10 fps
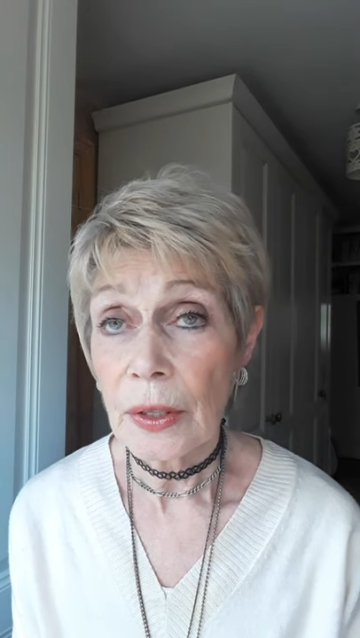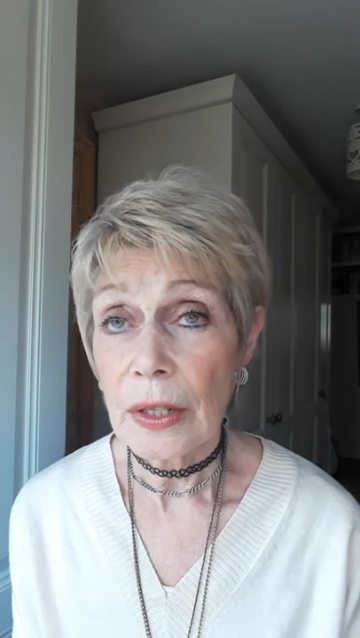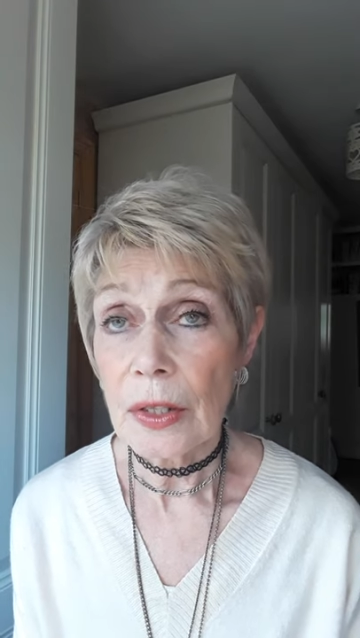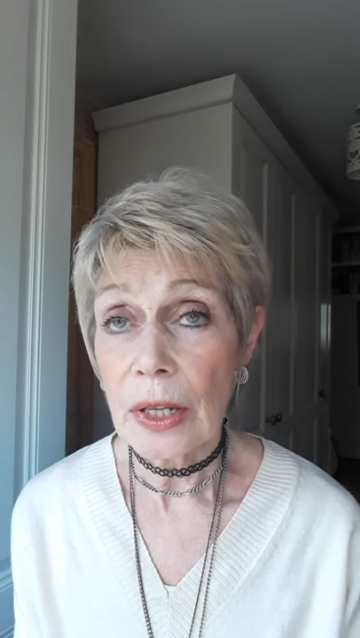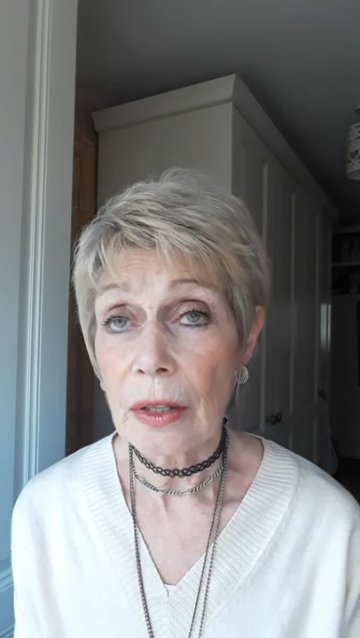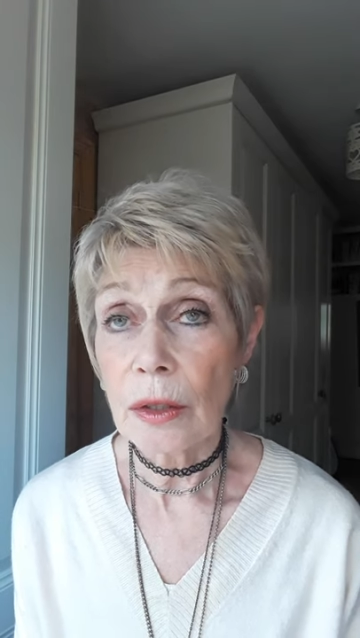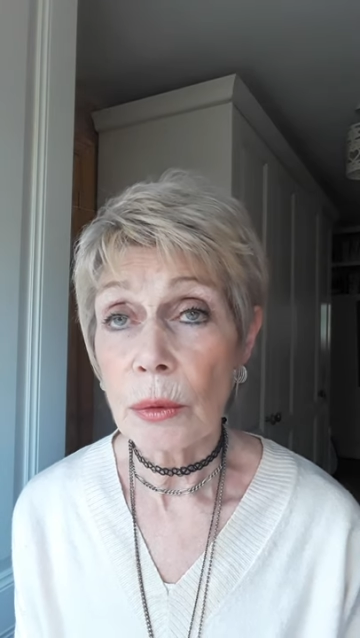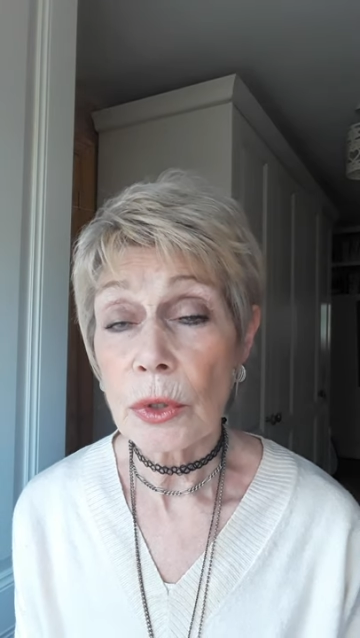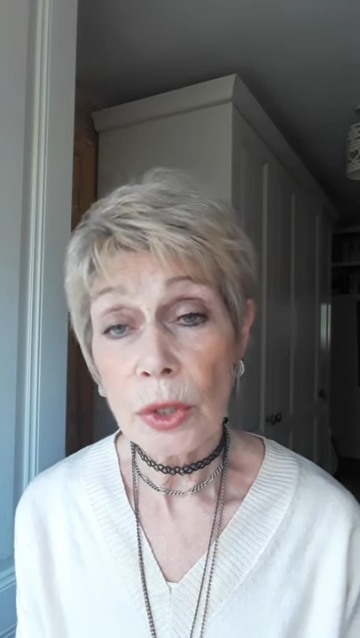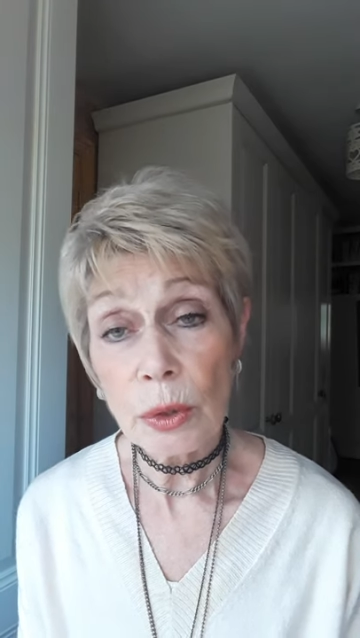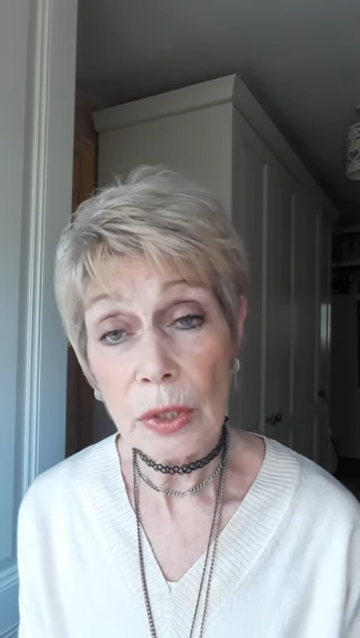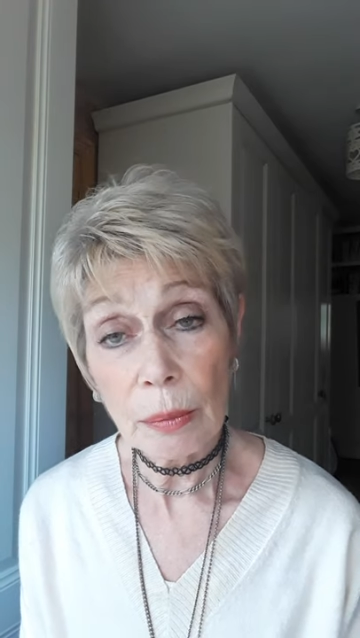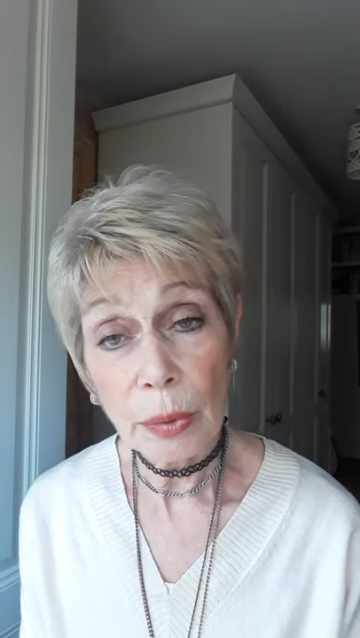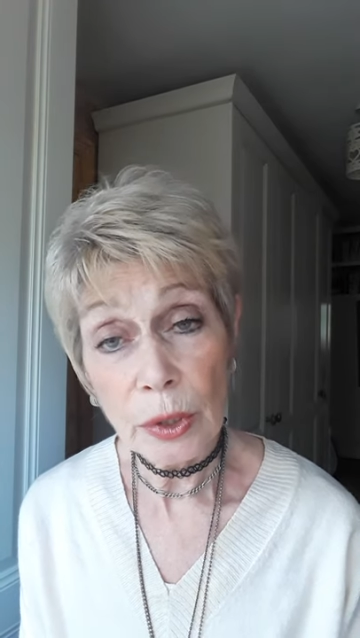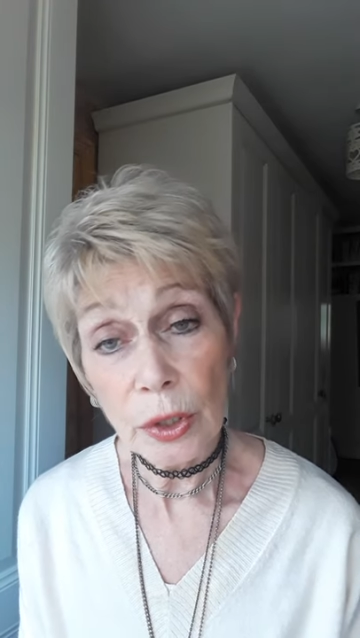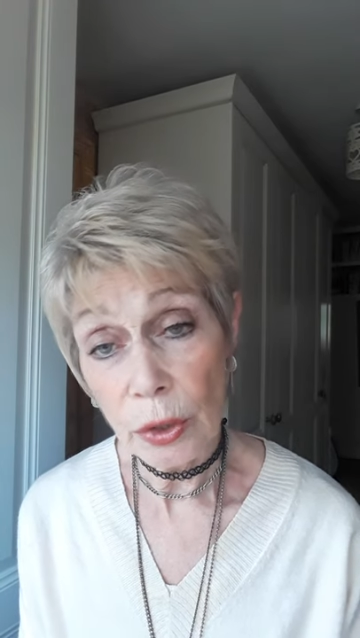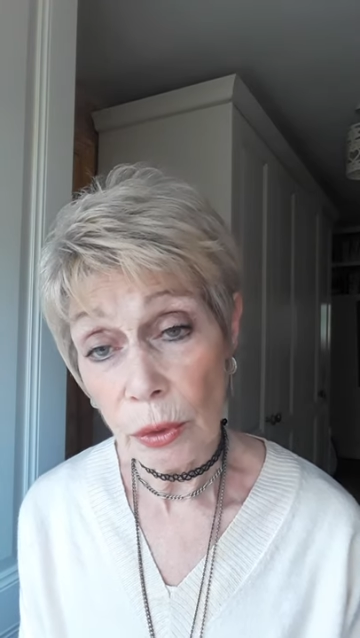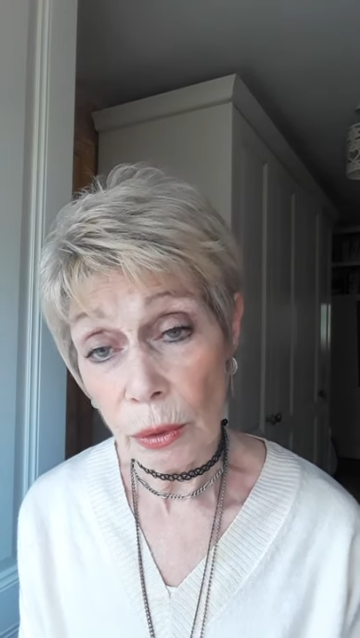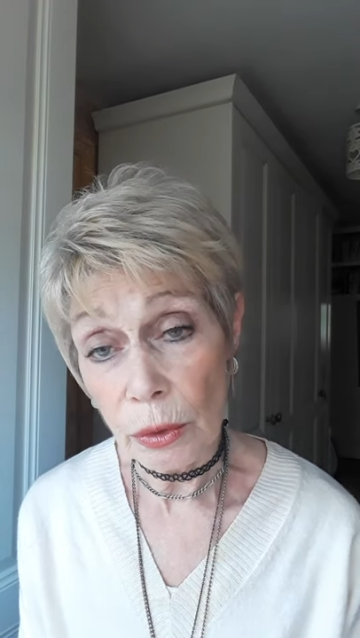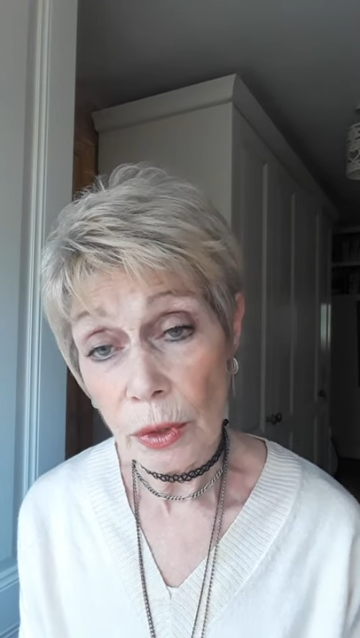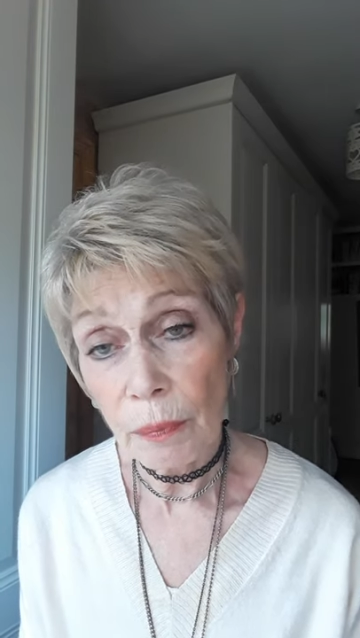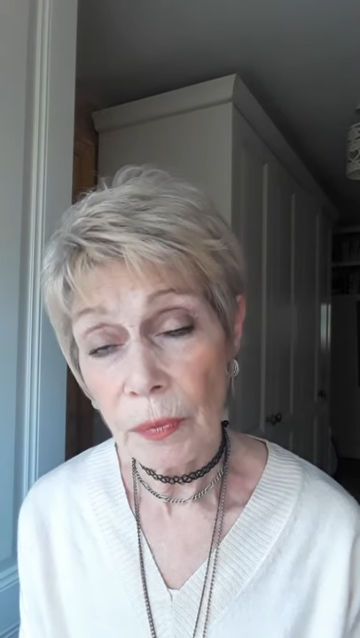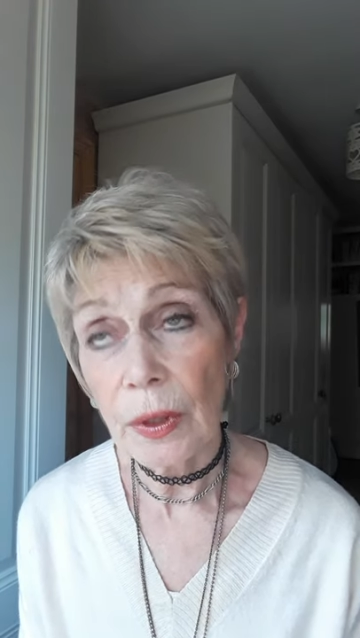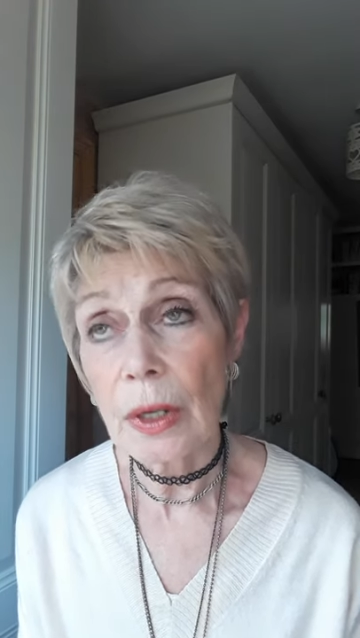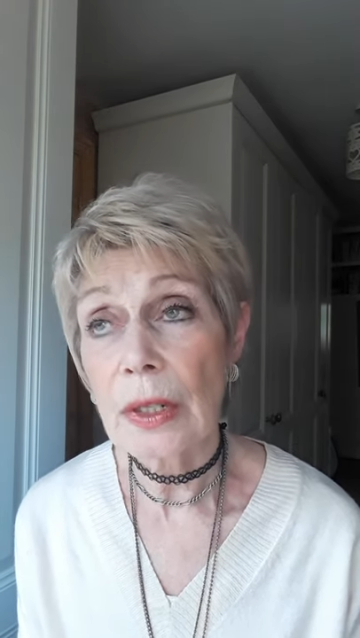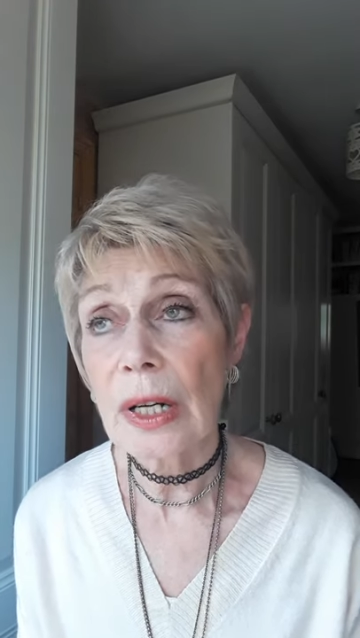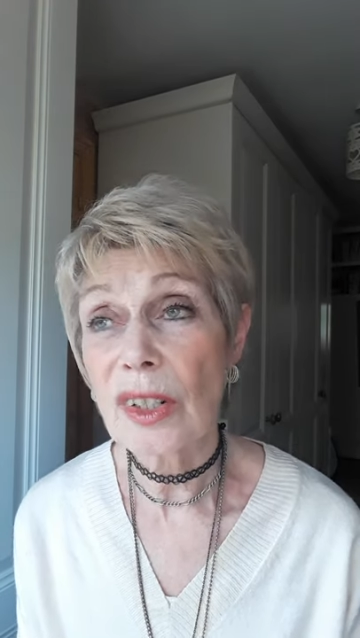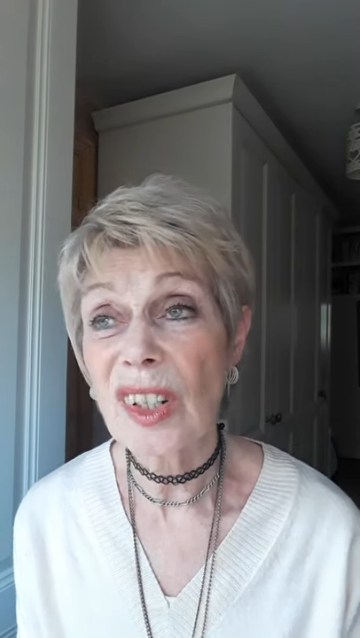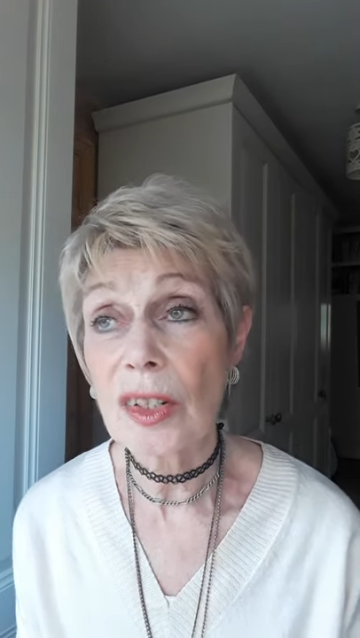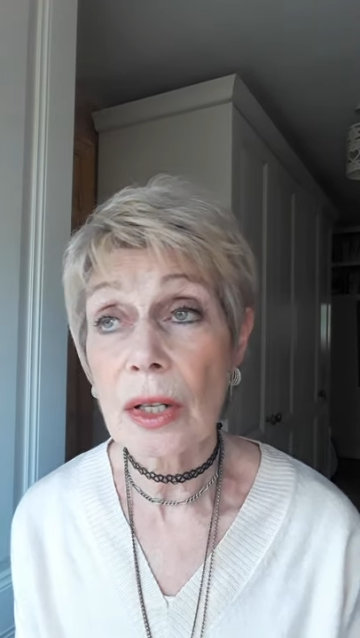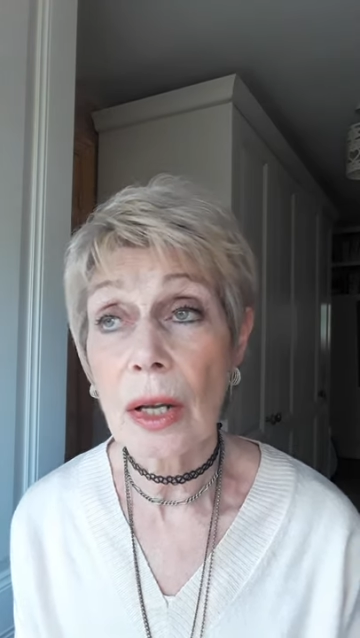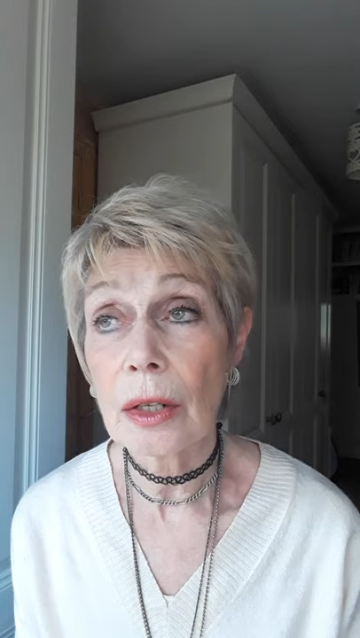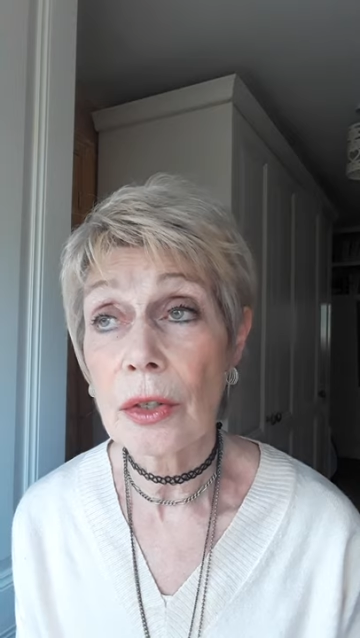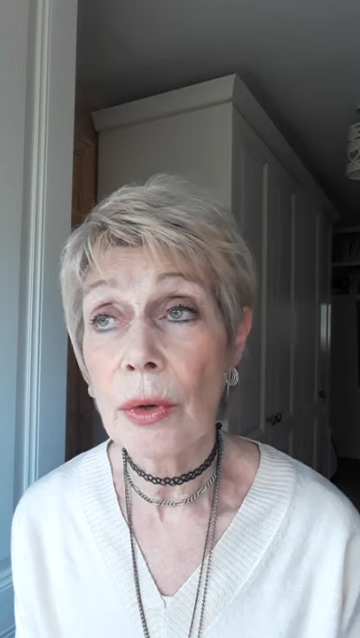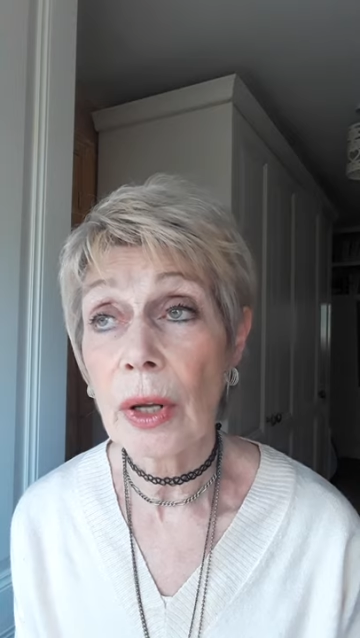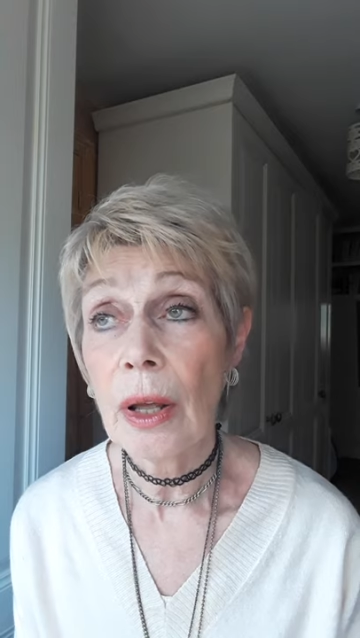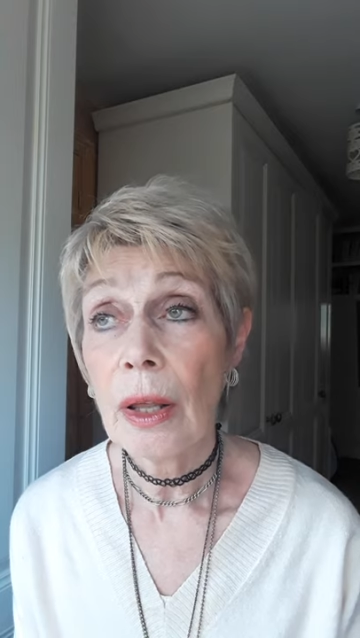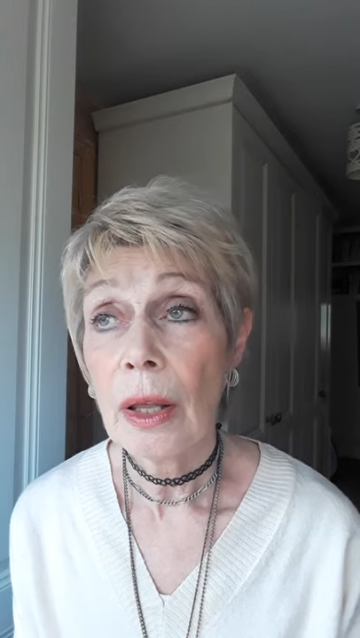said that it was so simple to use that it's actually just like doing